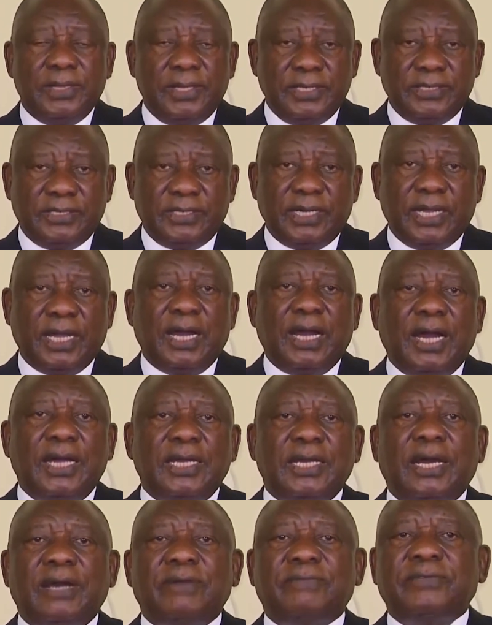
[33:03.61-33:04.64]
this
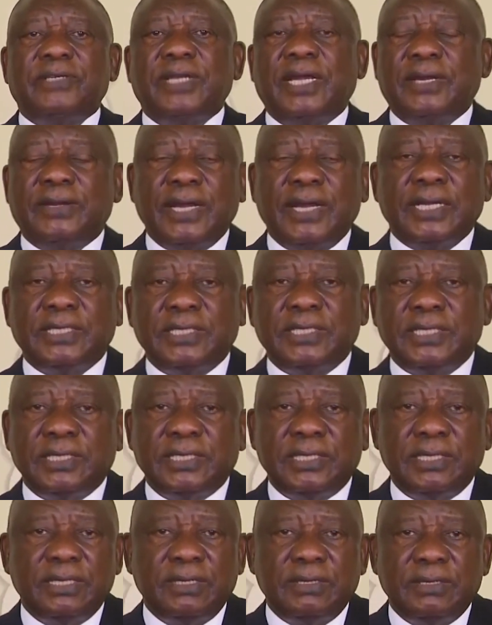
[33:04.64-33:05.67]
regard, I've
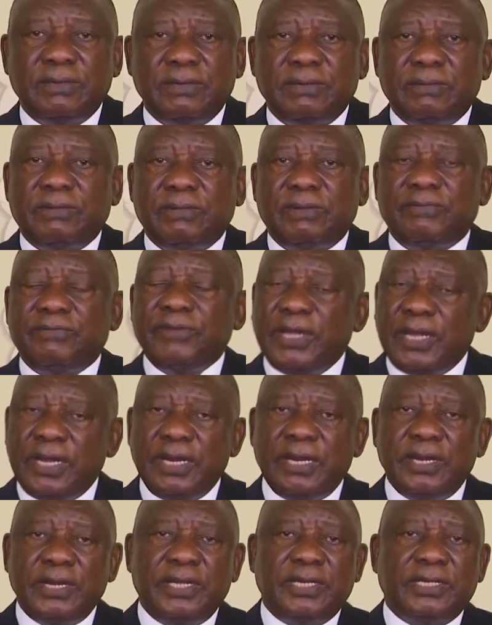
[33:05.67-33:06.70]
directed
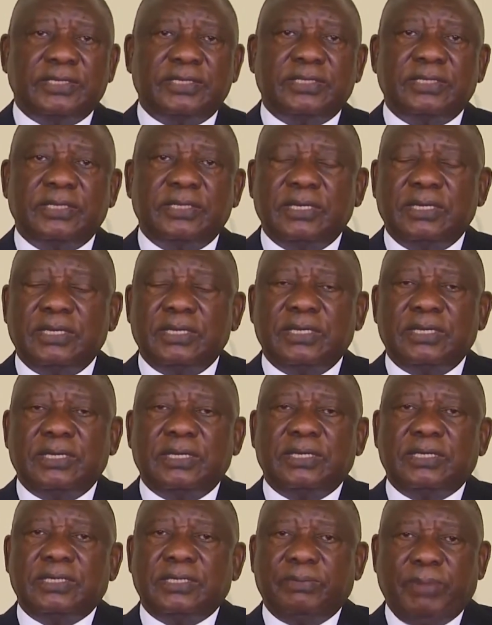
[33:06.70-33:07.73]
various
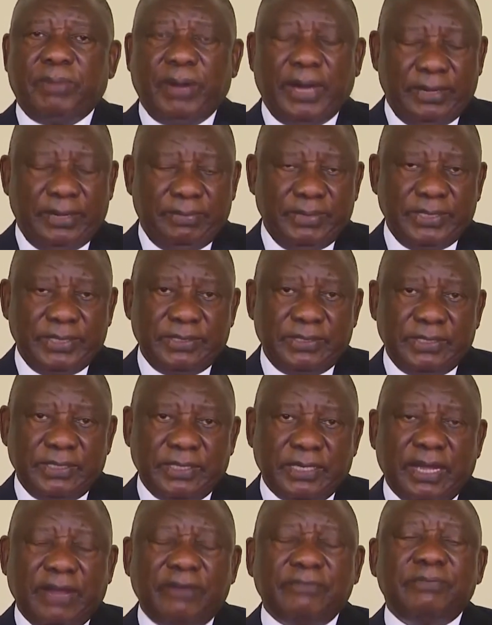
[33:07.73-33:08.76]
departments
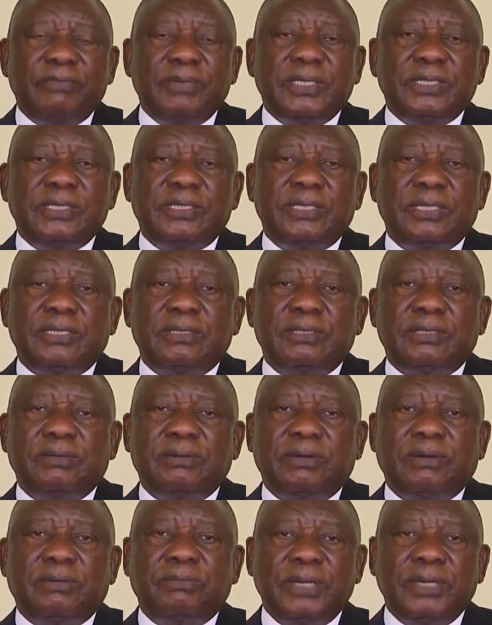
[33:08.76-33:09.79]
in government,
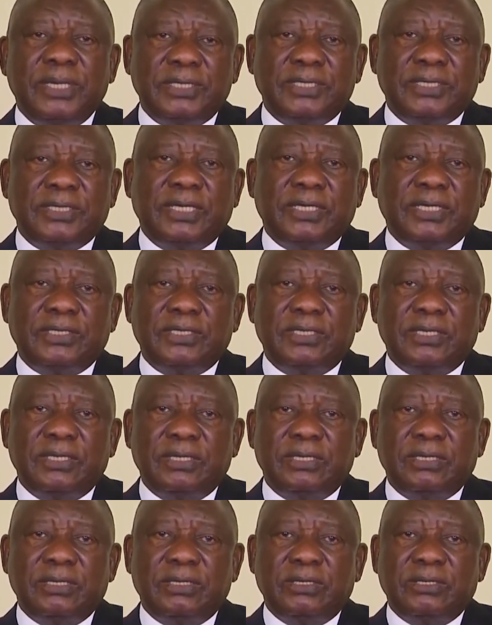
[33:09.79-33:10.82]
ministers,
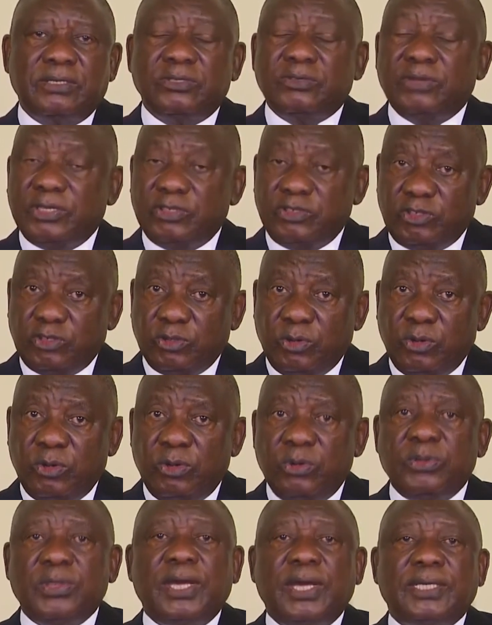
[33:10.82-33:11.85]
to
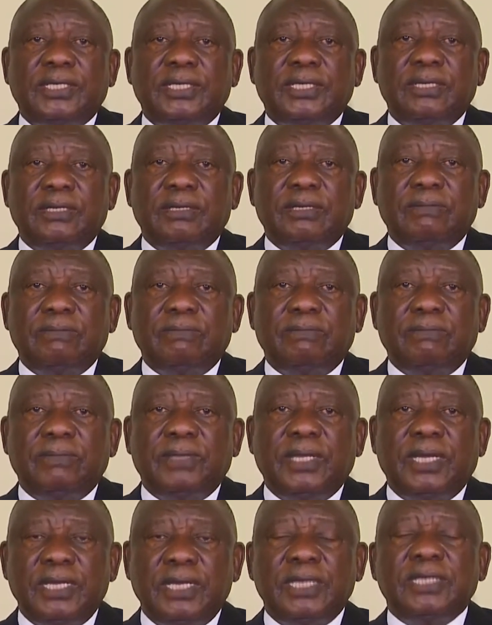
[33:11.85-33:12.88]
ensure that
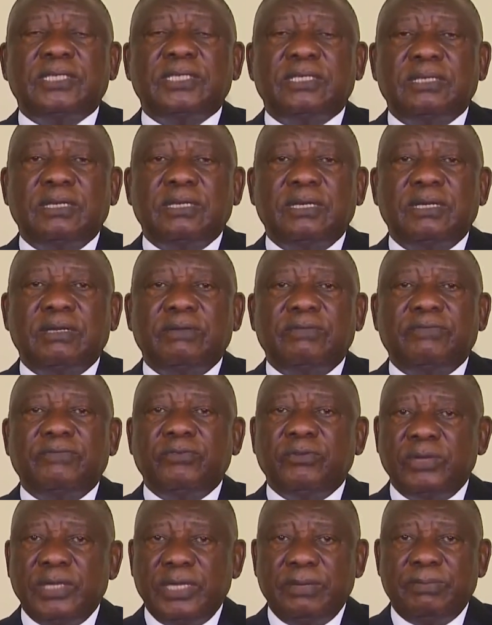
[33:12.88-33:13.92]
there is
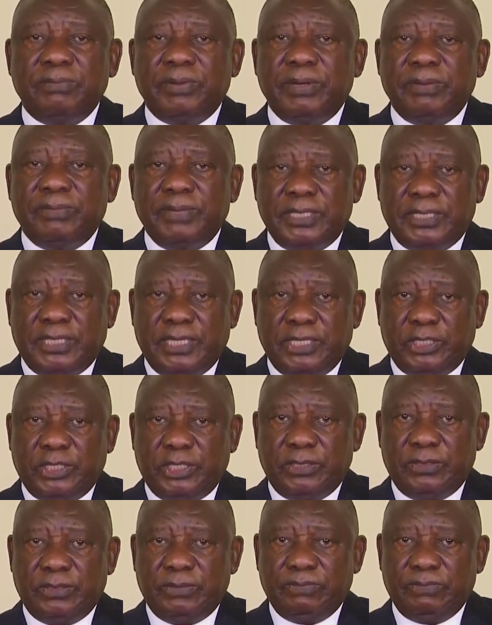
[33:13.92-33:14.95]
full
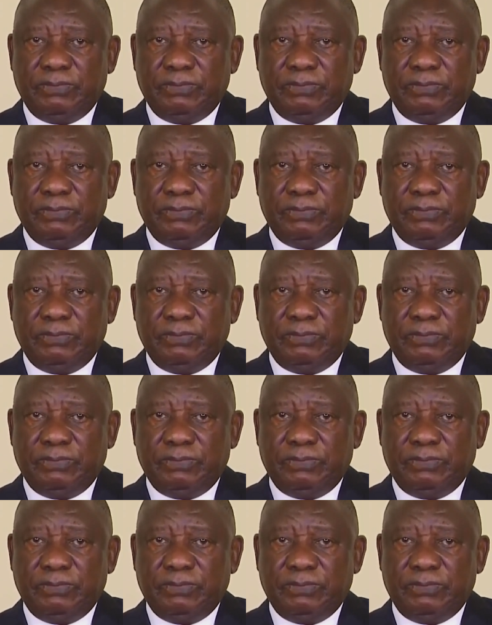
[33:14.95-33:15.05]
implementation.